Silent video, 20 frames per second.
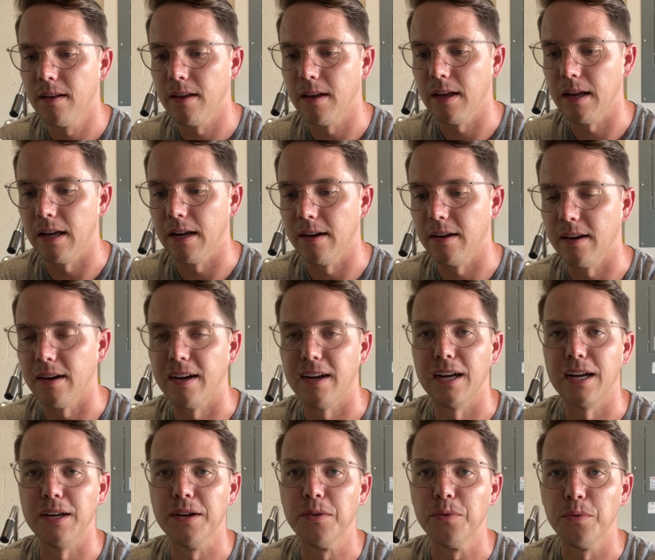And
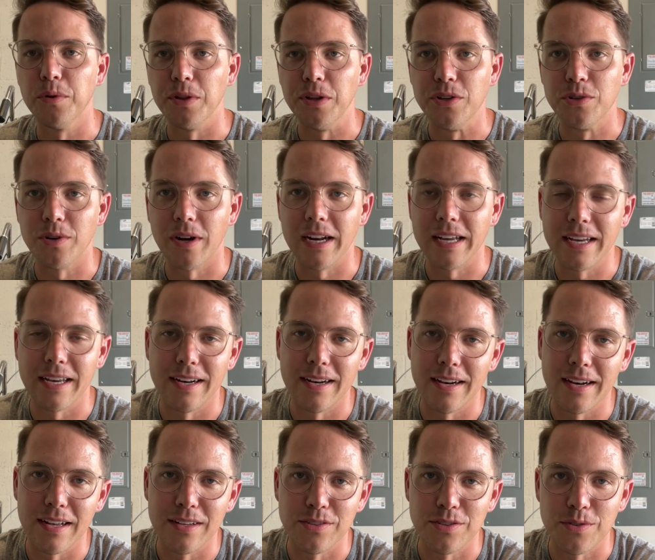really trying to get it
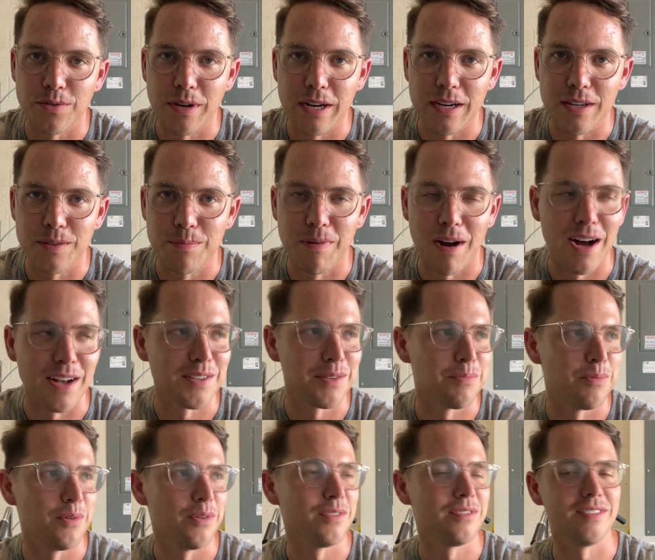as straight as
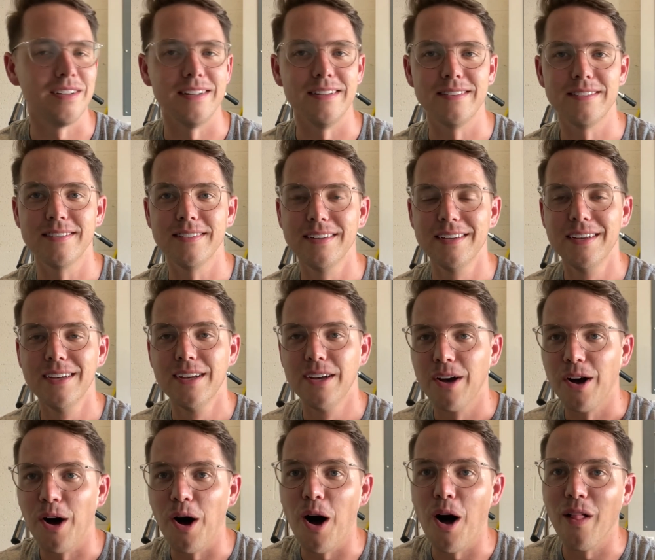possible, since
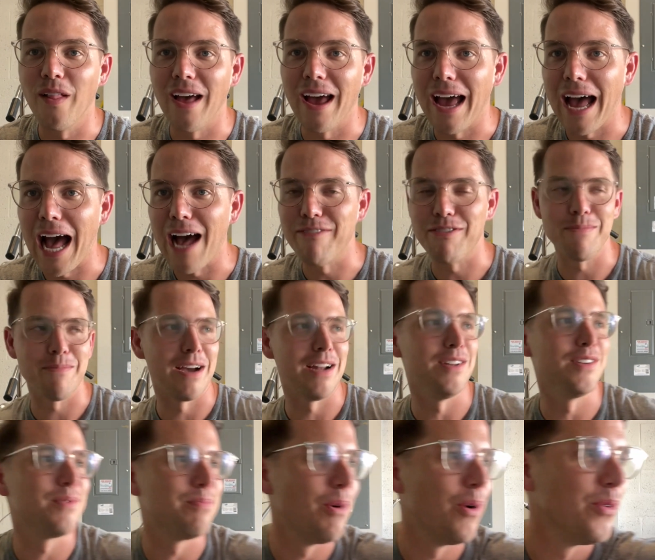all I have at my
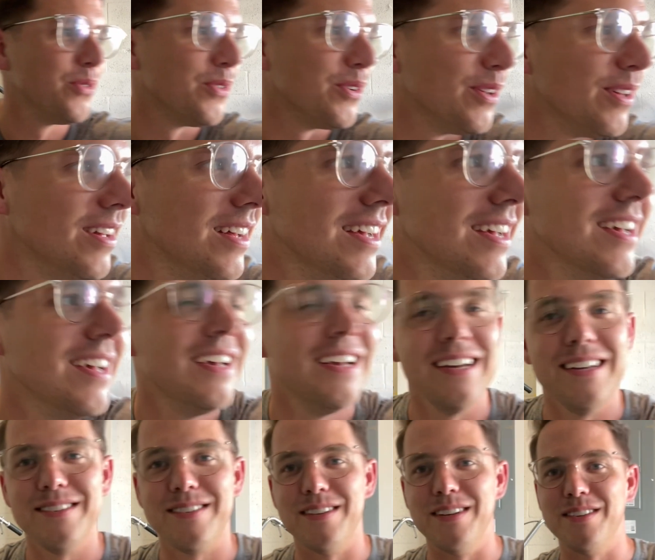disposal
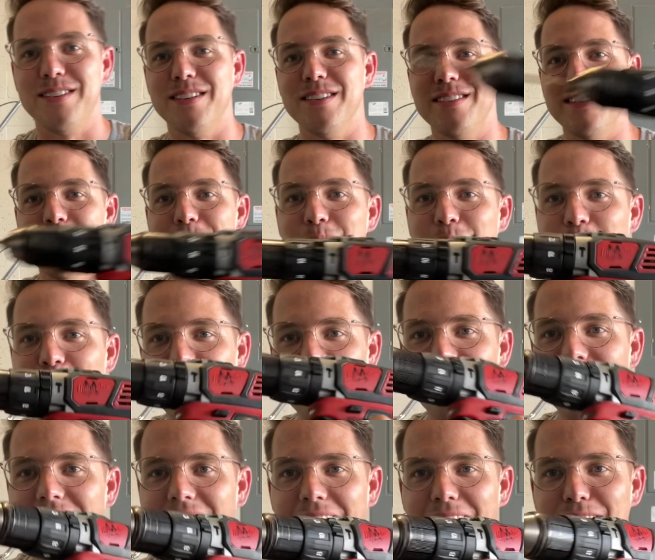is just a simple
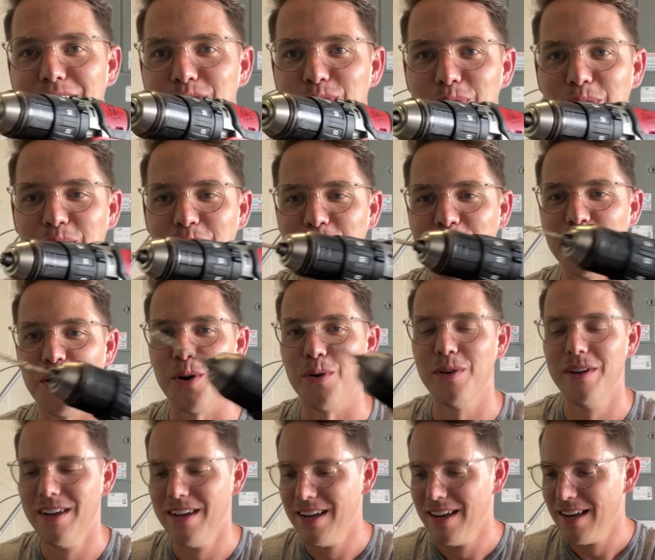hand drill. So
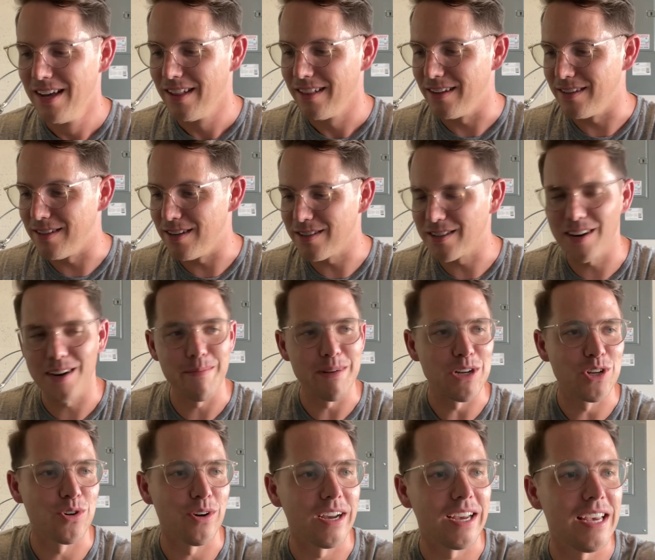this is gonna be
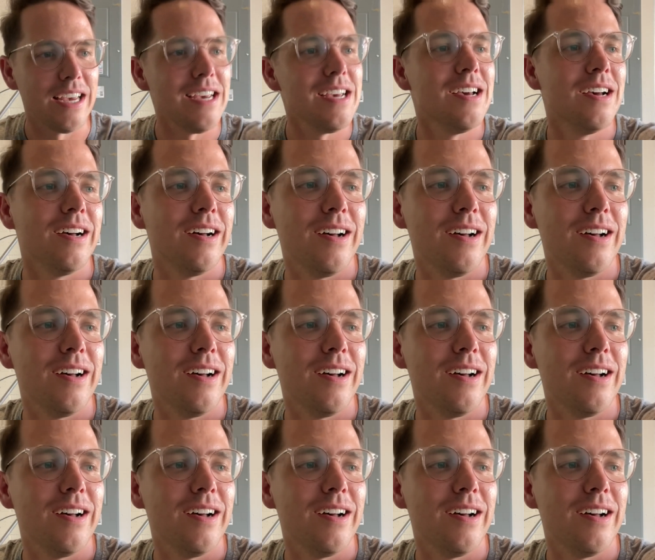tricky.